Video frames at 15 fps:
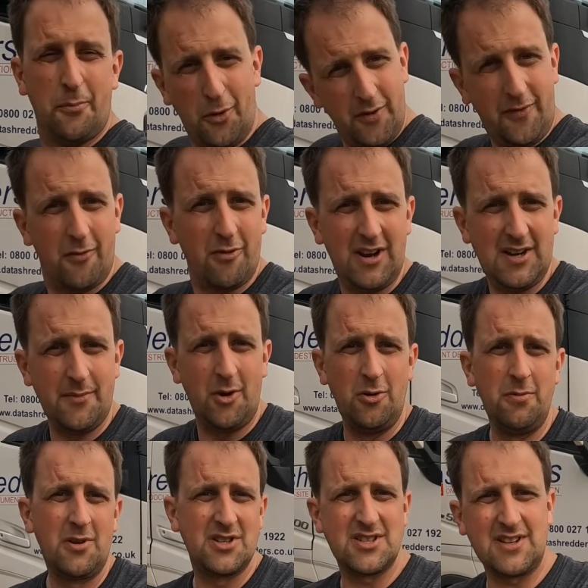i prove i'll read them
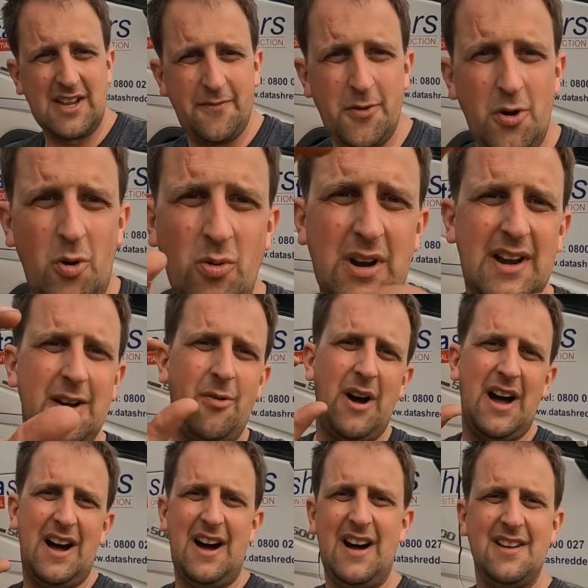all because i give you all a little
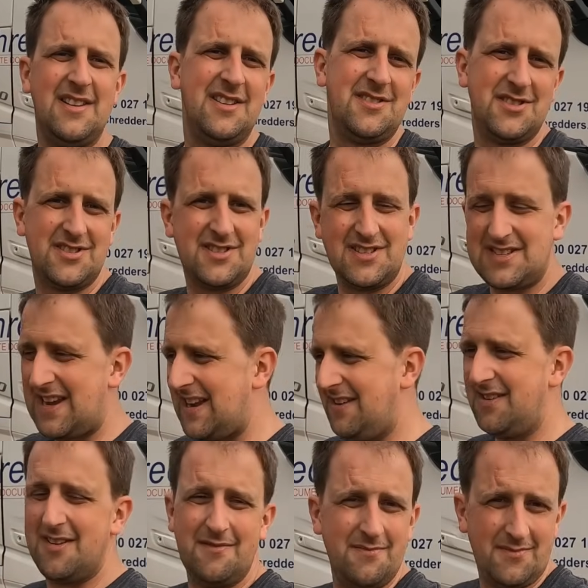heart just to say
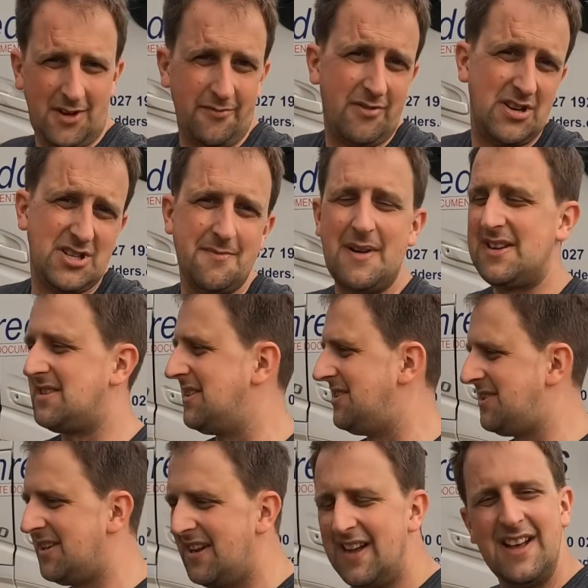that i've read your
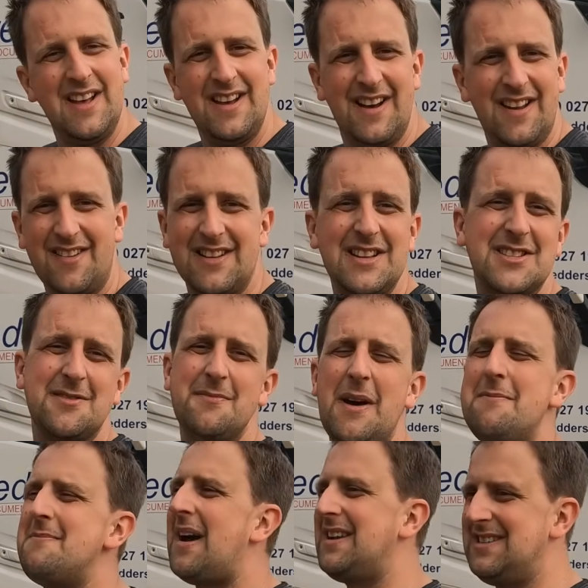message and i get some
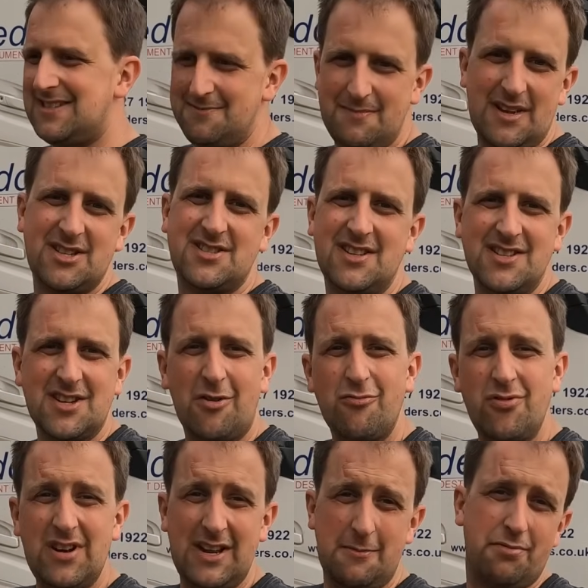amazing messages i
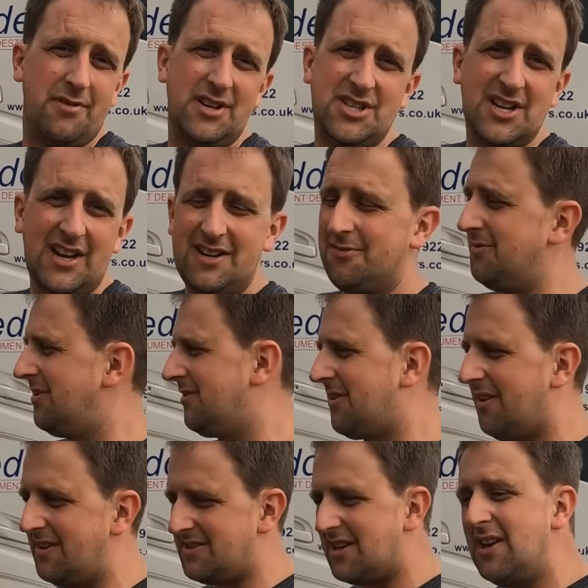really appreciate all you
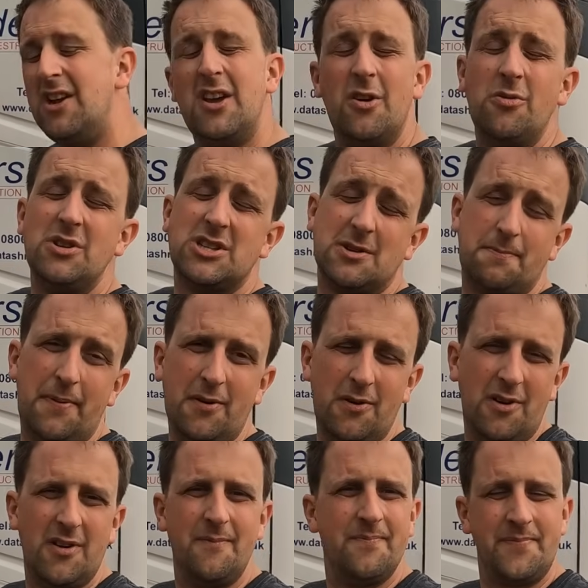guys all your
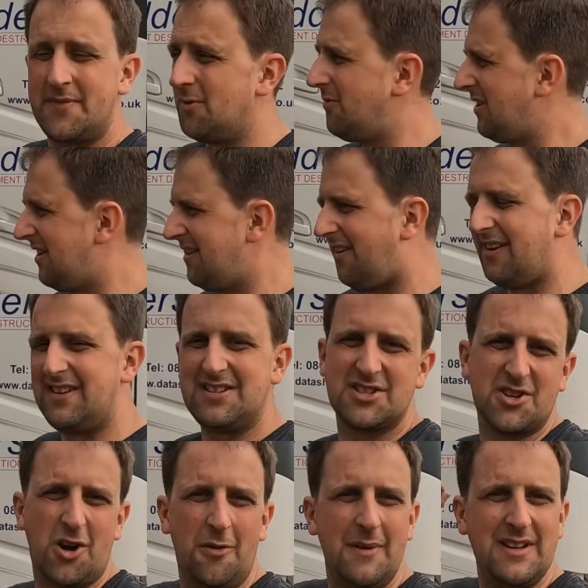support all your
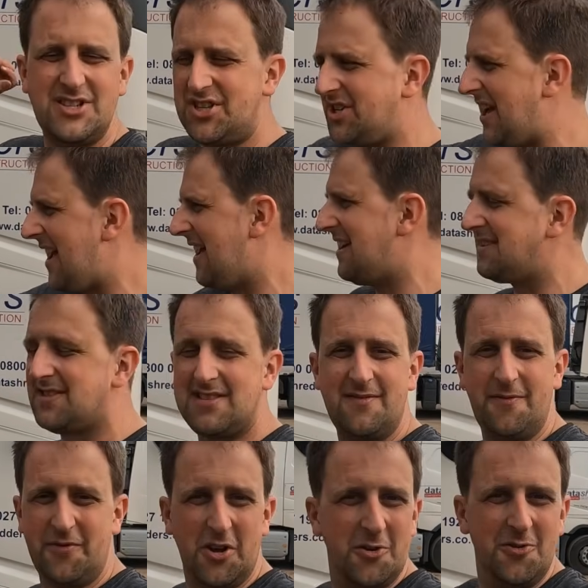likes comments shares
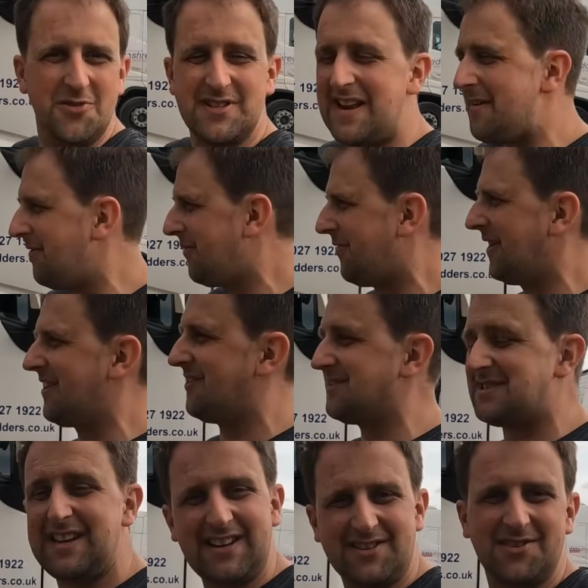views and everything
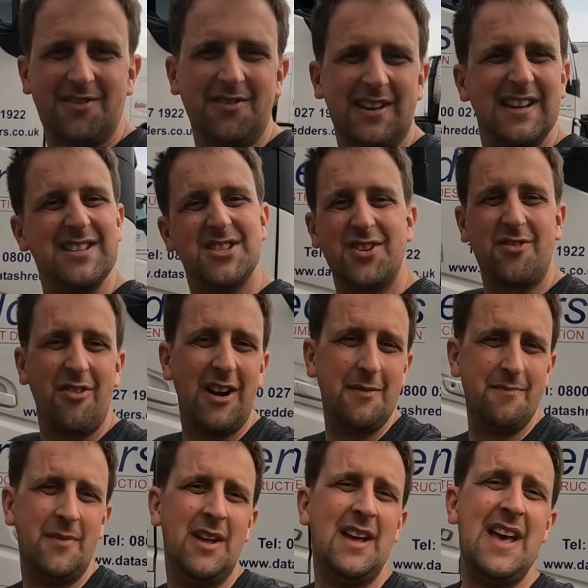on tiktok
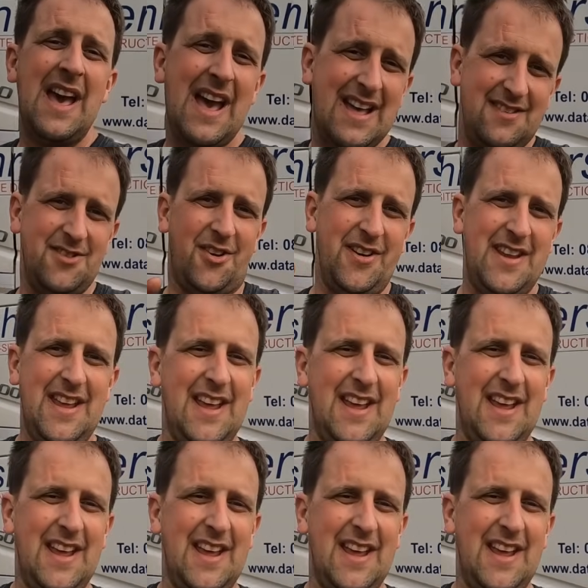instagram and on